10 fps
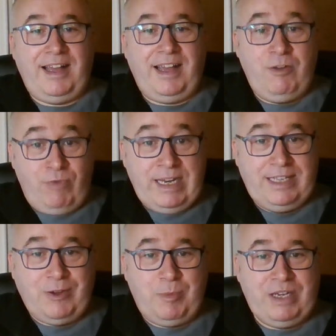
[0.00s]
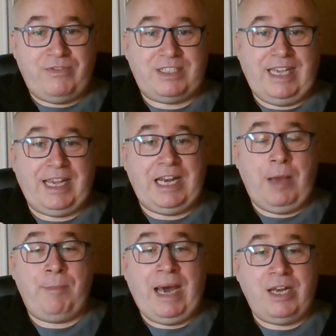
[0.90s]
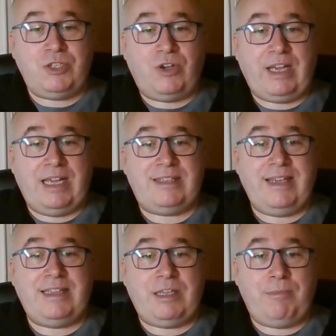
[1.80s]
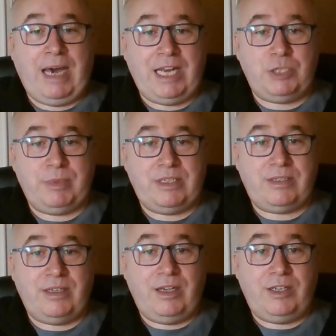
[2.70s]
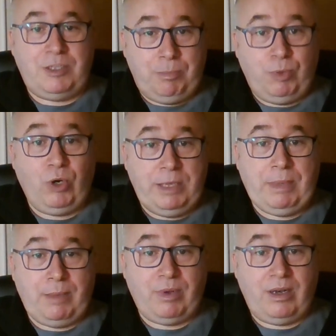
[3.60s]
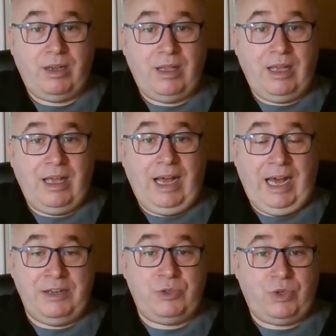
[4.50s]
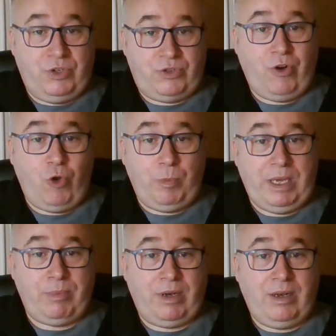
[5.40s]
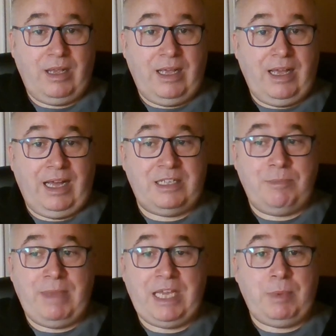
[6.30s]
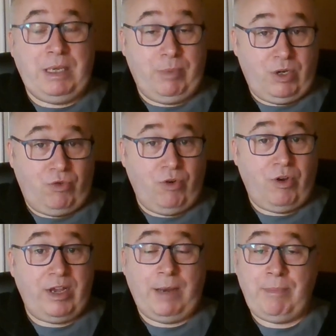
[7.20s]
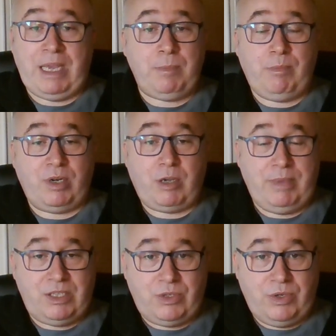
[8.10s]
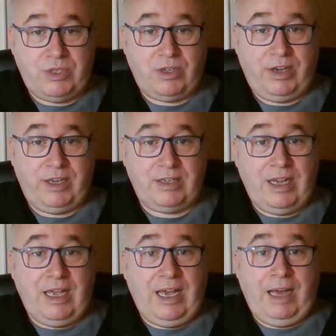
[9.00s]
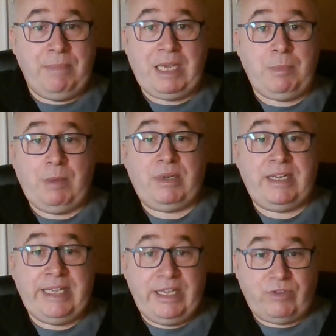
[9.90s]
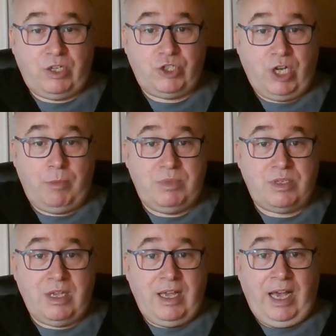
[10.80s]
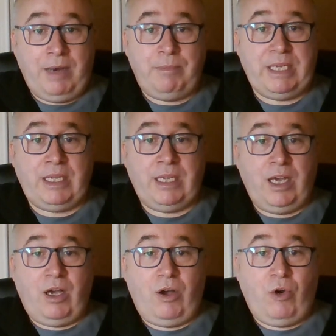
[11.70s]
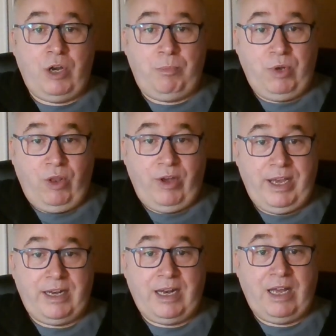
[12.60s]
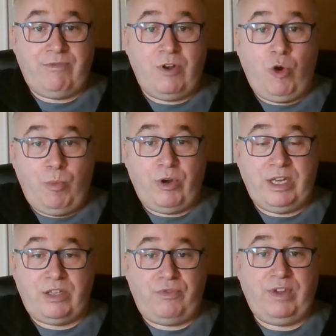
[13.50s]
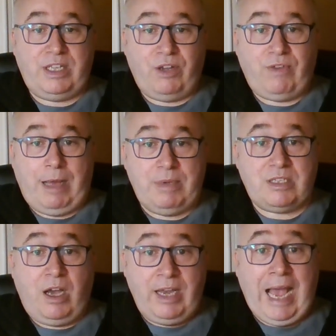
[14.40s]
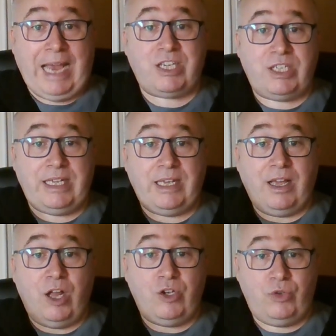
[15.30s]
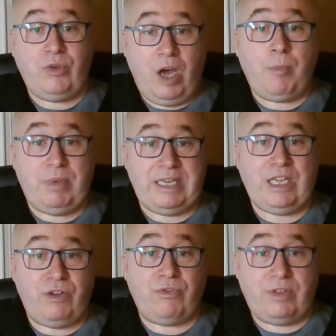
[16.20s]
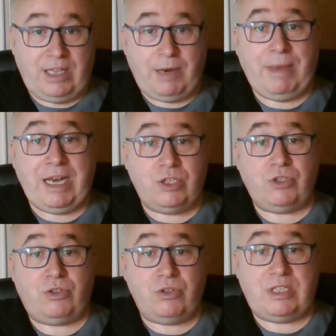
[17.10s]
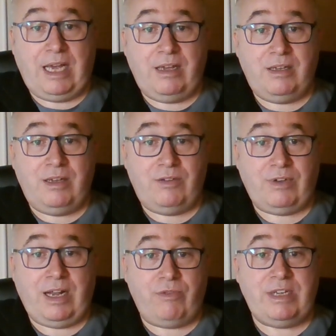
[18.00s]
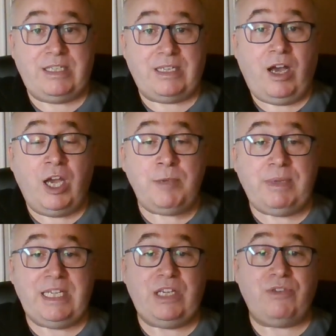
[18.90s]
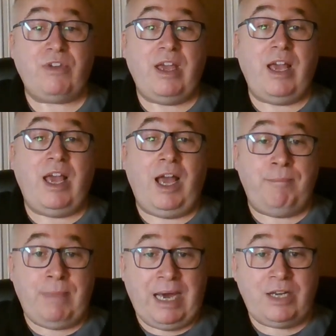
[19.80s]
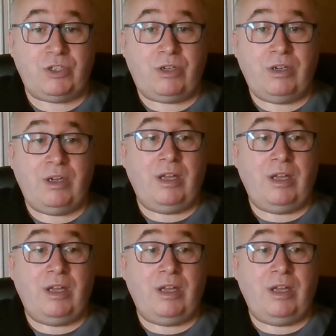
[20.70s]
I really don't believe for a second, a manager gets into management to bully people and to control people and to make people cry and make people commit suicide and make people leave their jobs and be unemployed and have no money to feed their families. I actually do not believe that a manager does that for that reason. I believe a manager